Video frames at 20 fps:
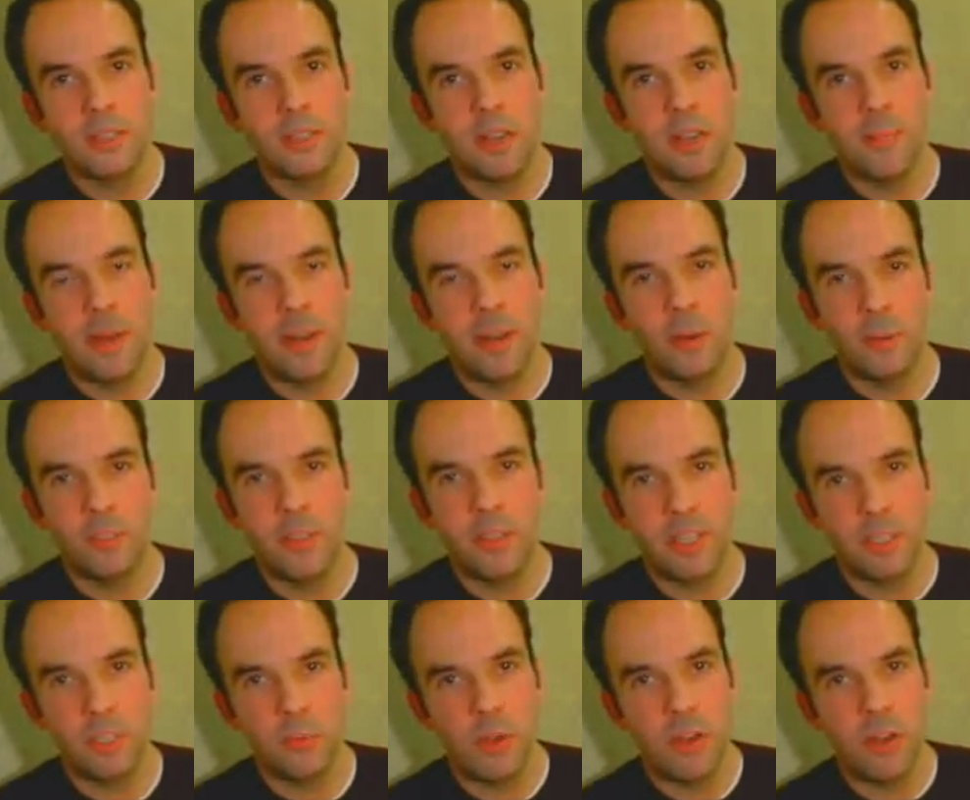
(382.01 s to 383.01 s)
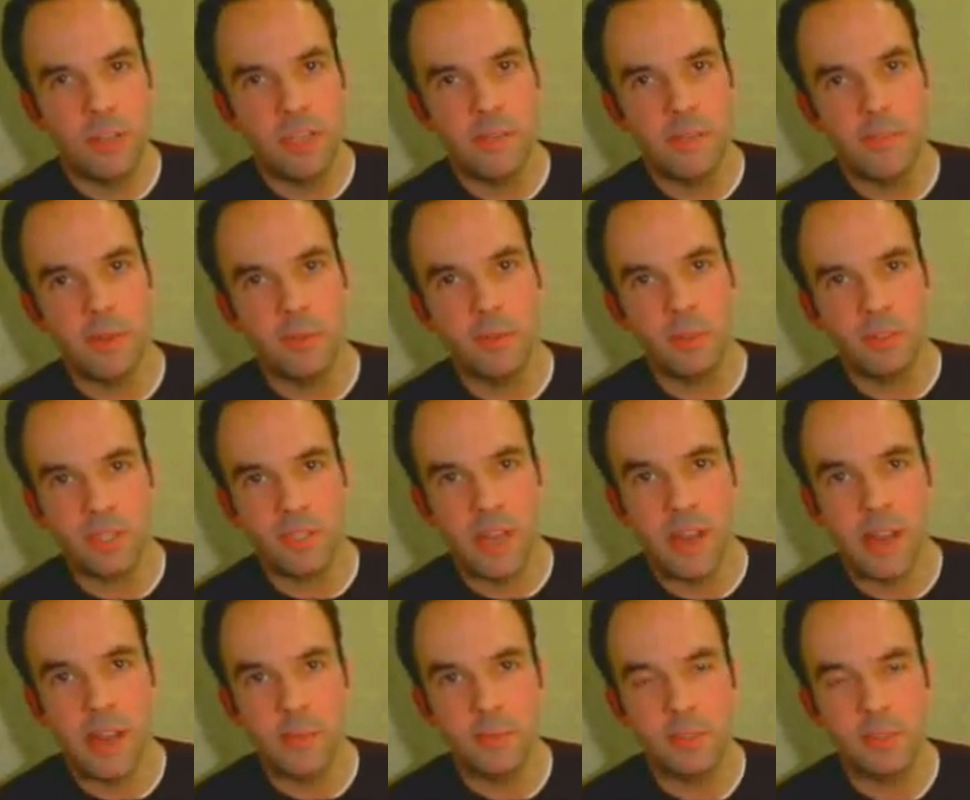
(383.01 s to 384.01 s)
about homosexuality in biblical
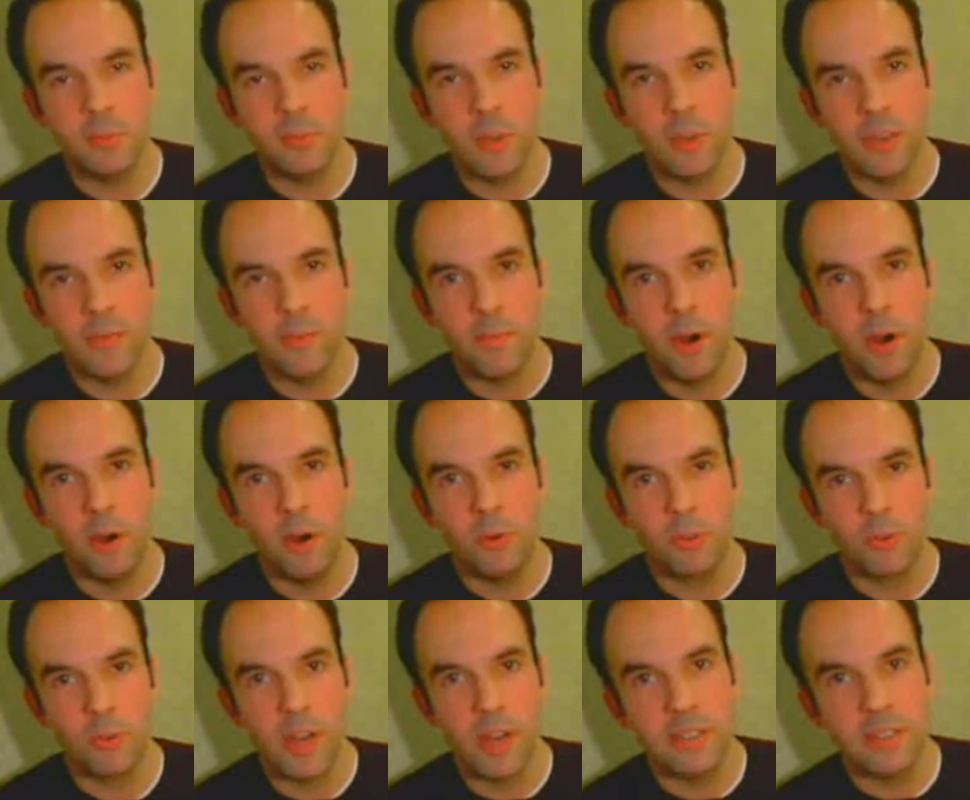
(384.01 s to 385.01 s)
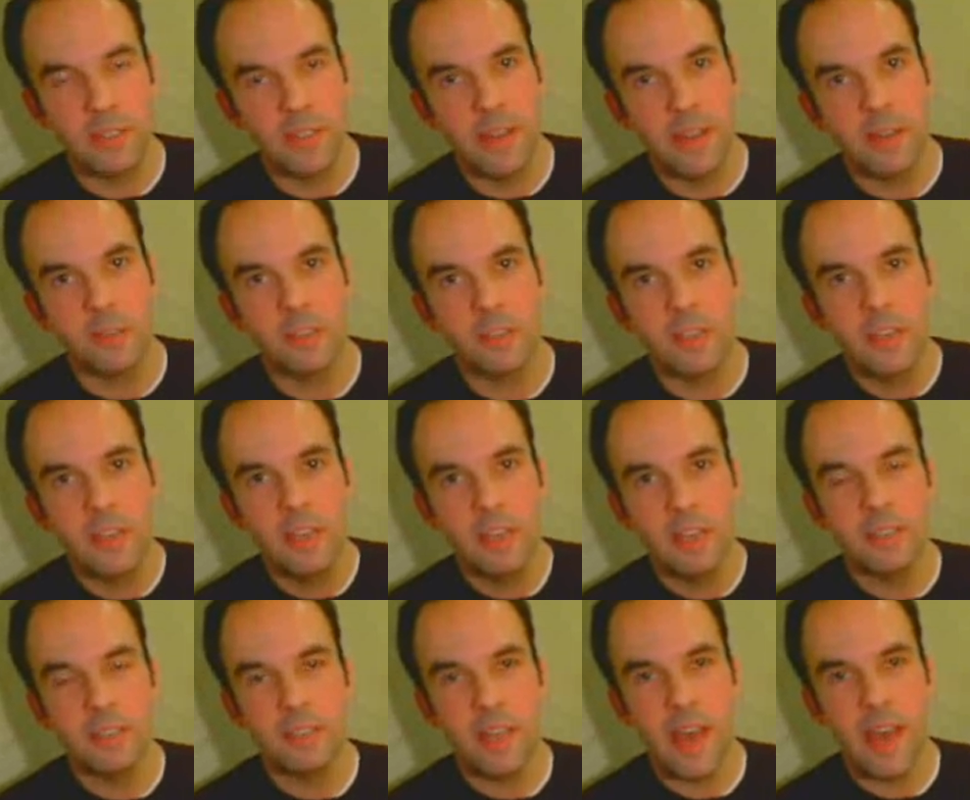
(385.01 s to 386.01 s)
times when Paul was writing his letters
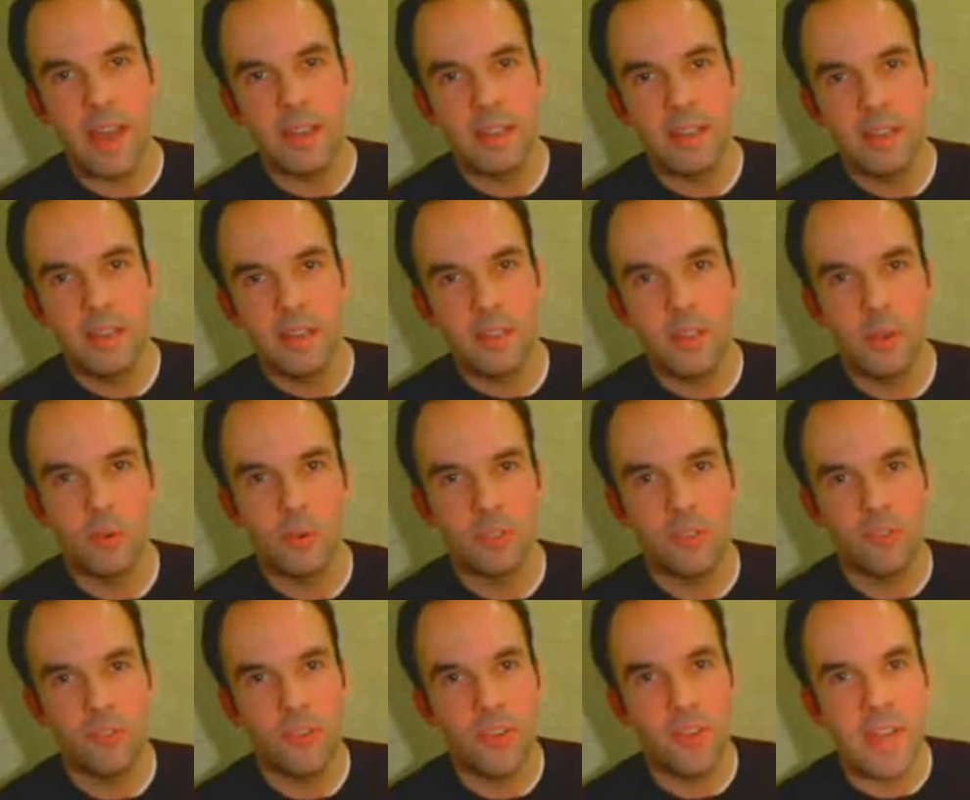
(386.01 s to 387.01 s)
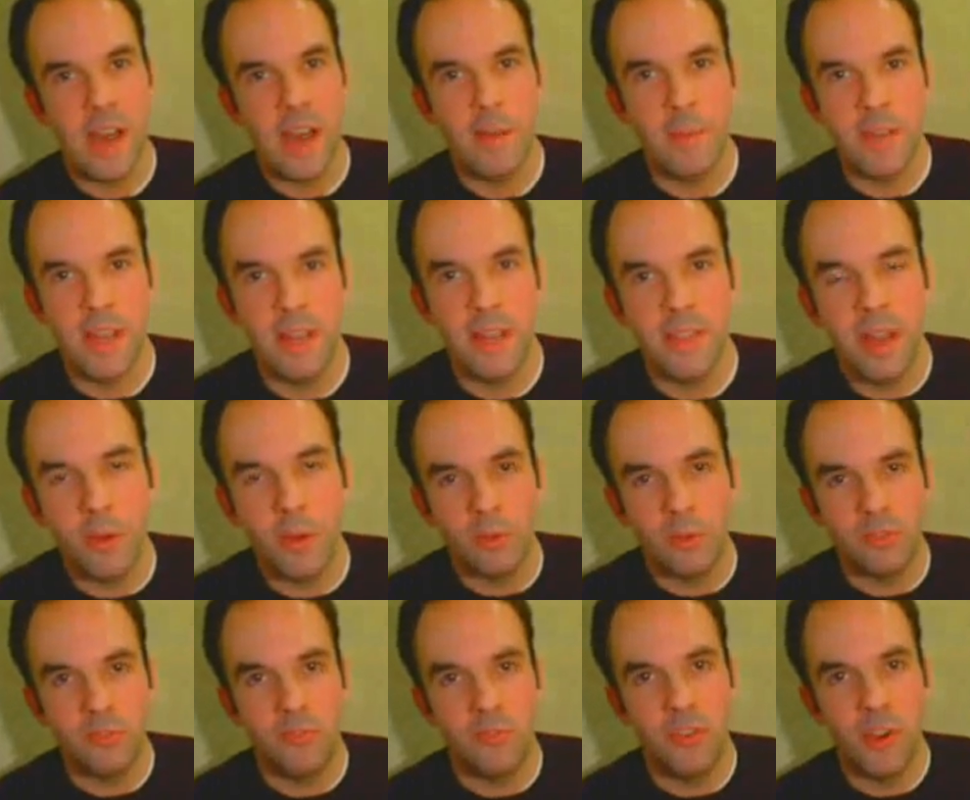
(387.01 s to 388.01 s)
is that there was a phenomenon that
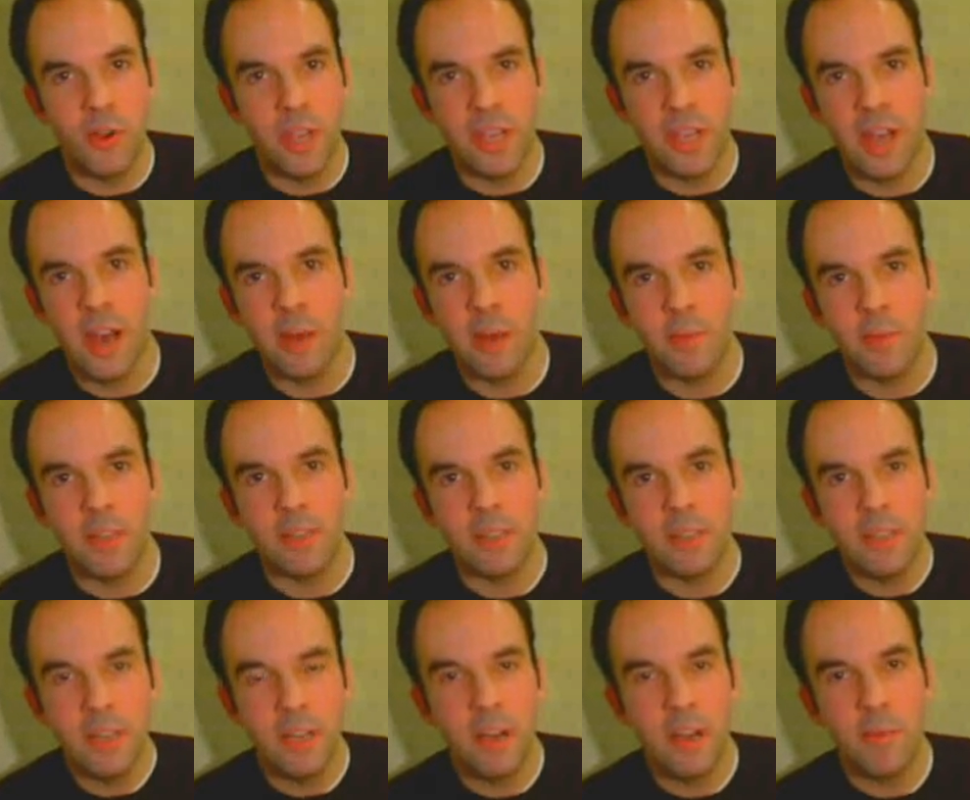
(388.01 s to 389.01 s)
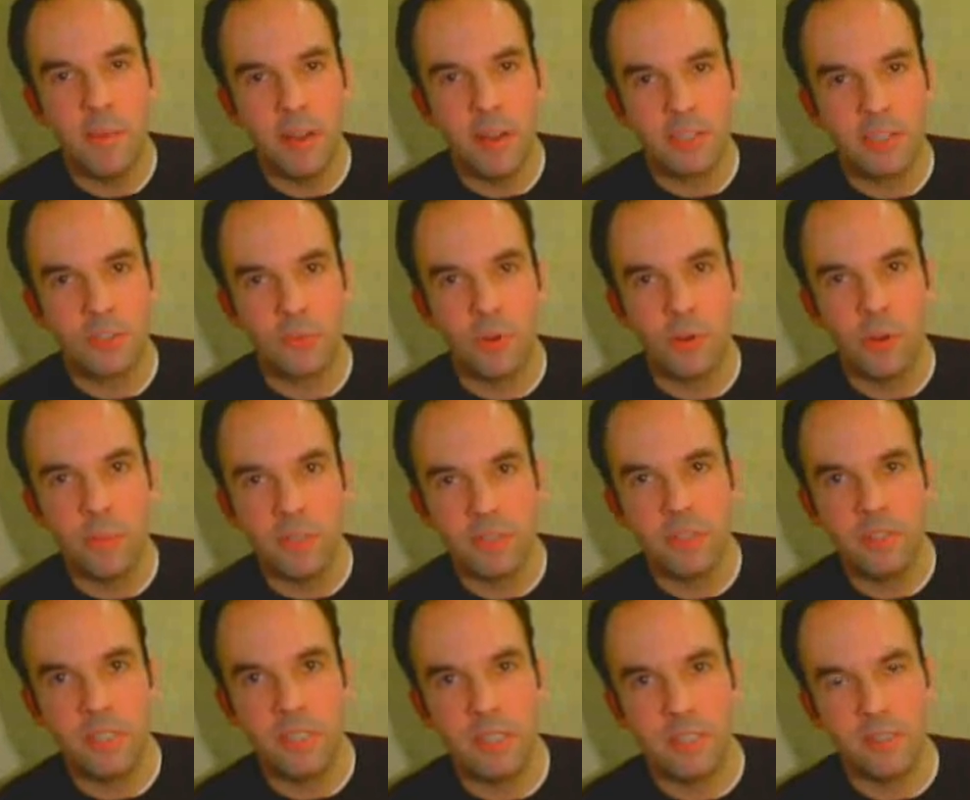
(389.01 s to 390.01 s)
was very common amongst Roman
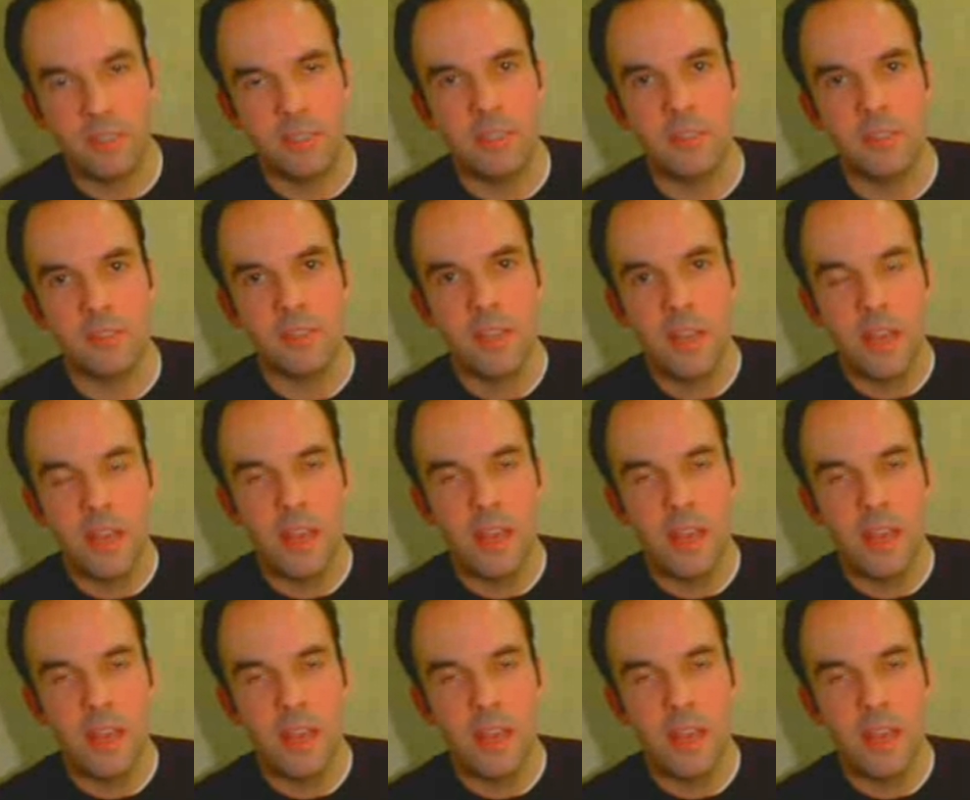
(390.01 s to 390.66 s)
citizens,